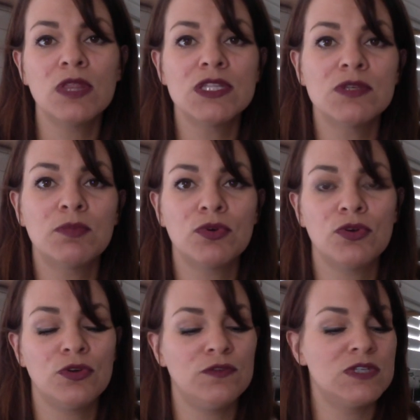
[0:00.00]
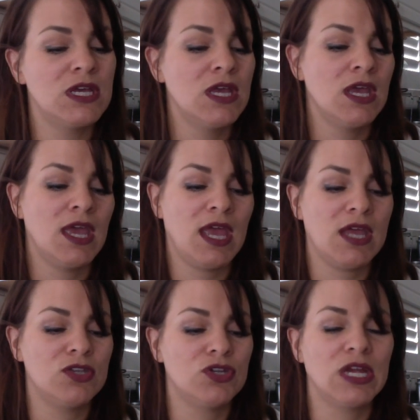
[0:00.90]
that's approved
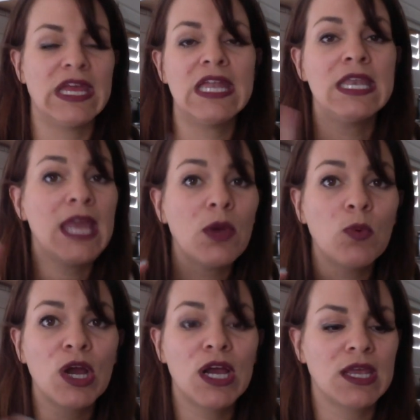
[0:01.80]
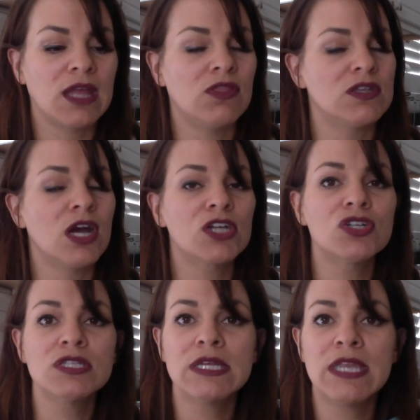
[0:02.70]
and you're in network and the
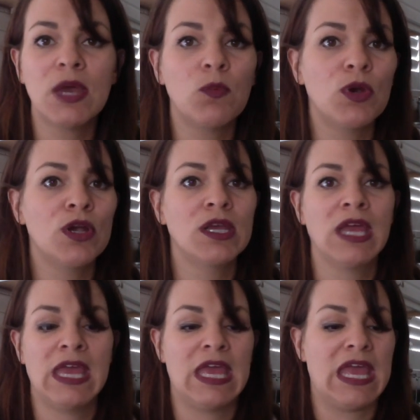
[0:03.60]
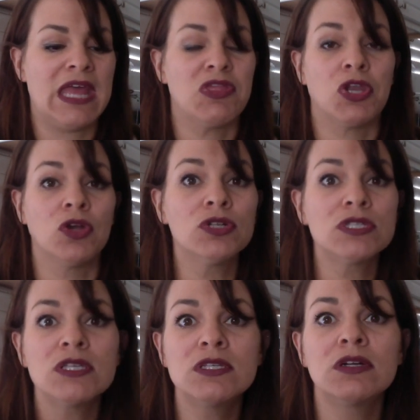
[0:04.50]
doctor's in network and the
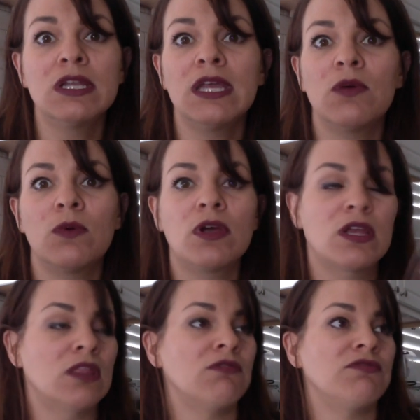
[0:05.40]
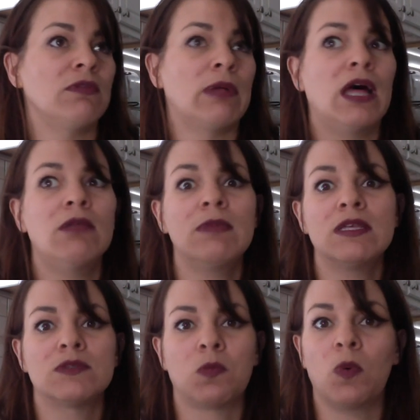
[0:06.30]
nurses are in network and the
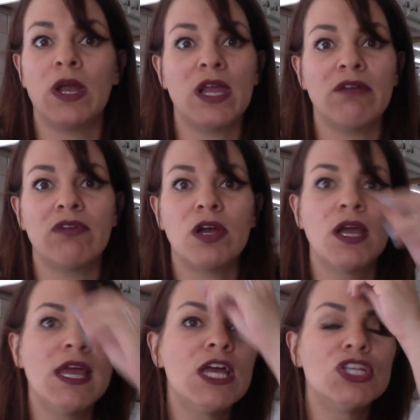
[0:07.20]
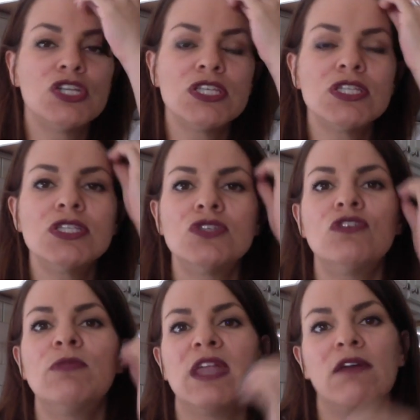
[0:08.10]
phlebotomist, whatever, just
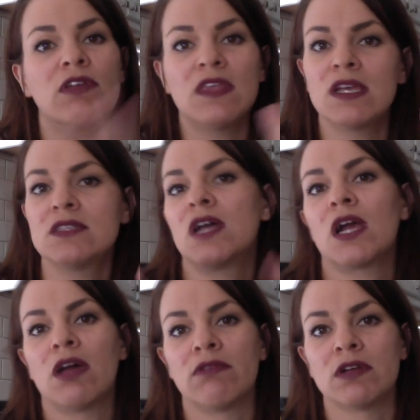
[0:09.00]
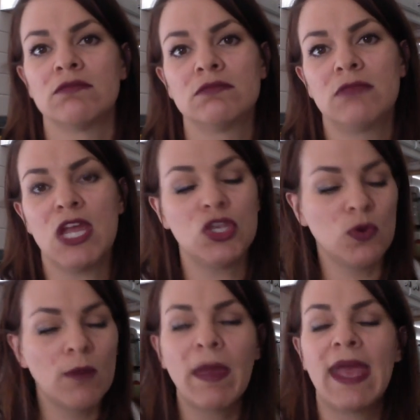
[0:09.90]
assume that everything is not covered and you
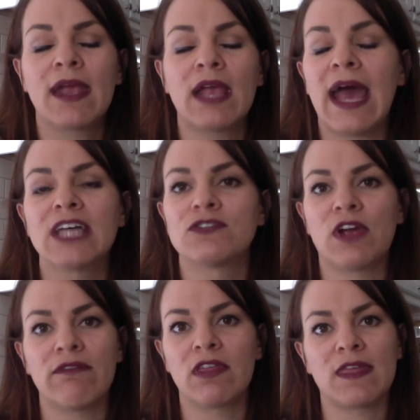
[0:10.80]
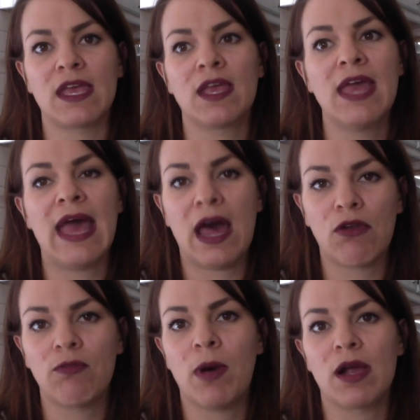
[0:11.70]
are paying cash for everything out
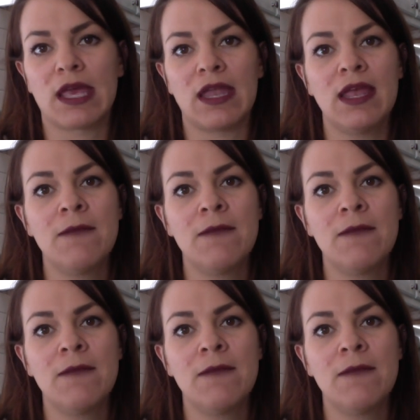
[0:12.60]
of pocket.